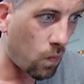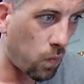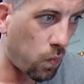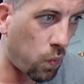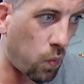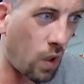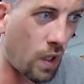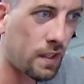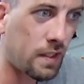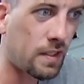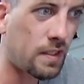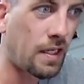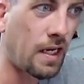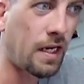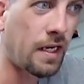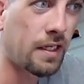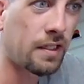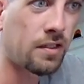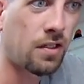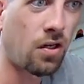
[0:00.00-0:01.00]
what
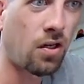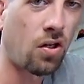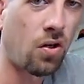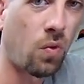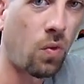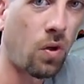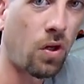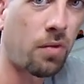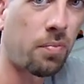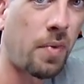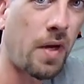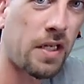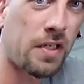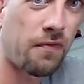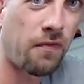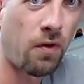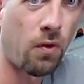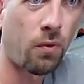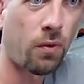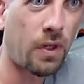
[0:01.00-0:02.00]
settings are going to work best
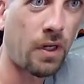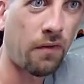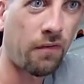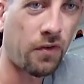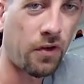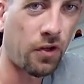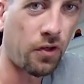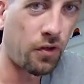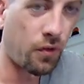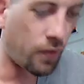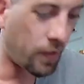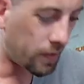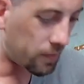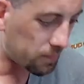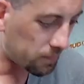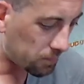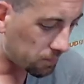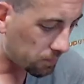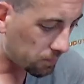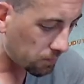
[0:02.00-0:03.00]
for whatever you're doing.
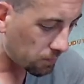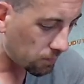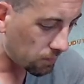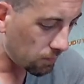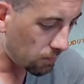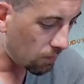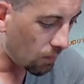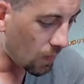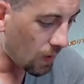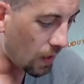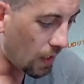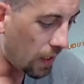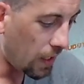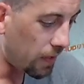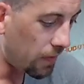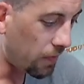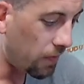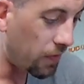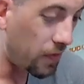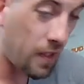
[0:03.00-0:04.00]

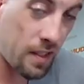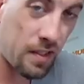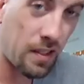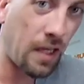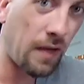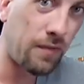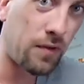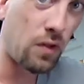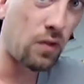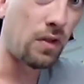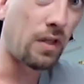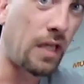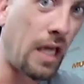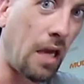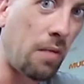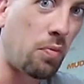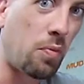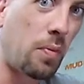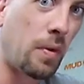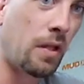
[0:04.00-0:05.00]
And this gives you the
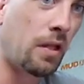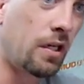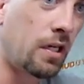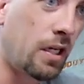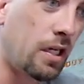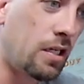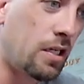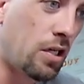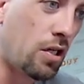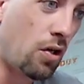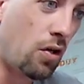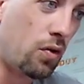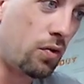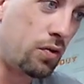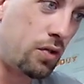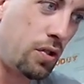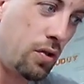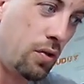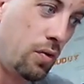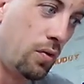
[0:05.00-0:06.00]
capability to go
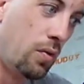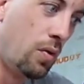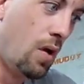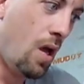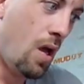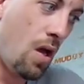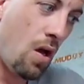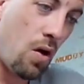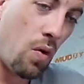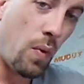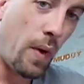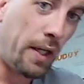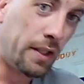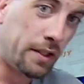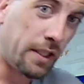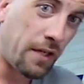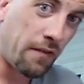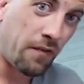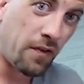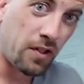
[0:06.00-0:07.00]
to
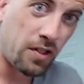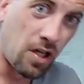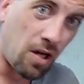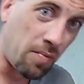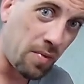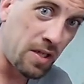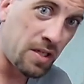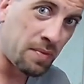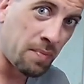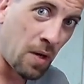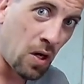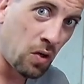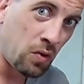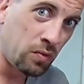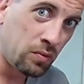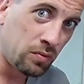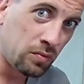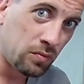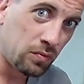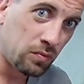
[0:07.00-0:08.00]
welding for dummies mode
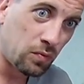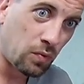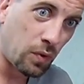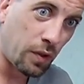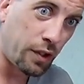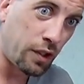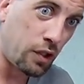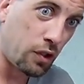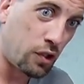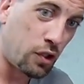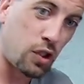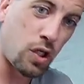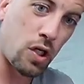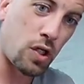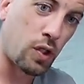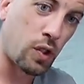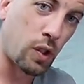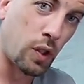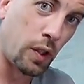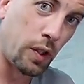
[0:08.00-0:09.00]
when you're
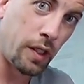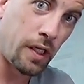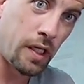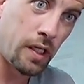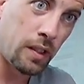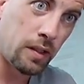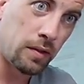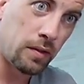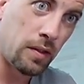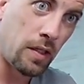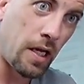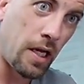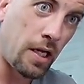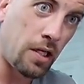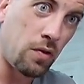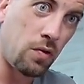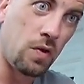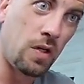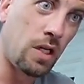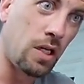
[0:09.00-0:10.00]
just learning and
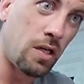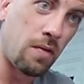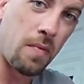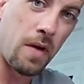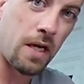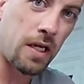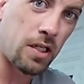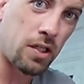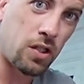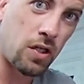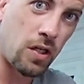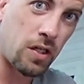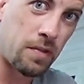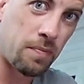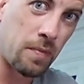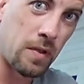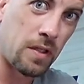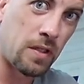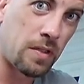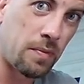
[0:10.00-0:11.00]
you need to make
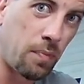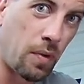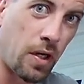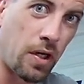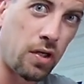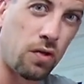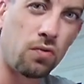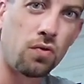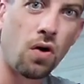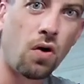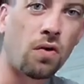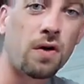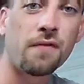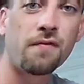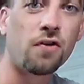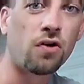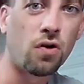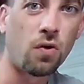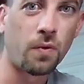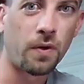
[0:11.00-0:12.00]
adjustments but you don't
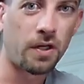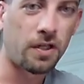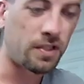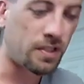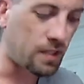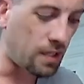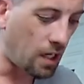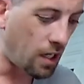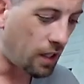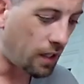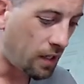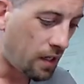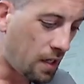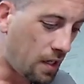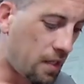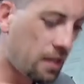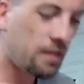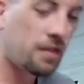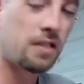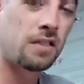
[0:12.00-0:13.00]
even know where to start.
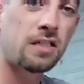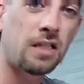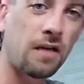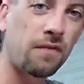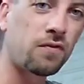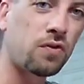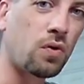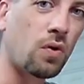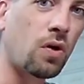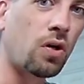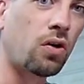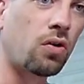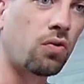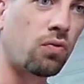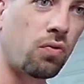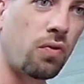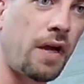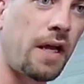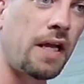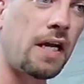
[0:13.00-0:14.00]
This gives you a
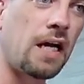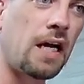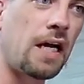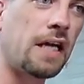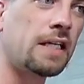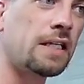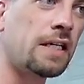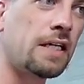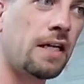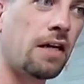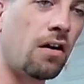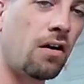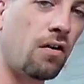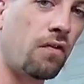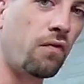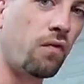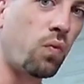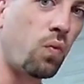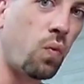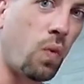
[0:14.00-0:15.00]
great idea of
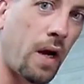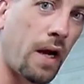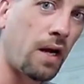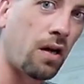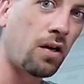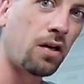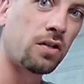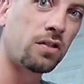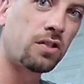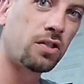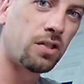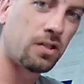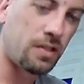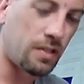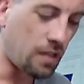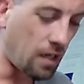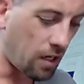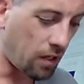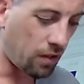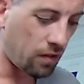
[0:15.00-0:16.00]
where to
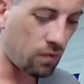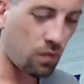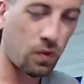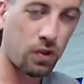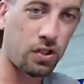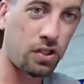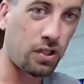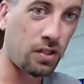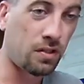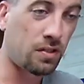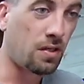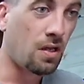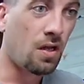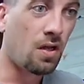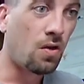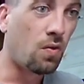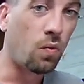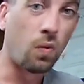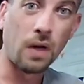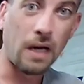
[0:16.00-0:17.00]
start, which is
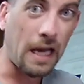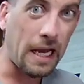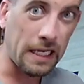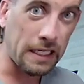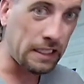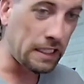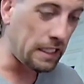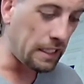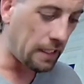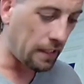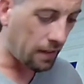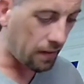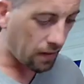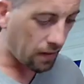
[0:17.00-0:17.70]
what I needed.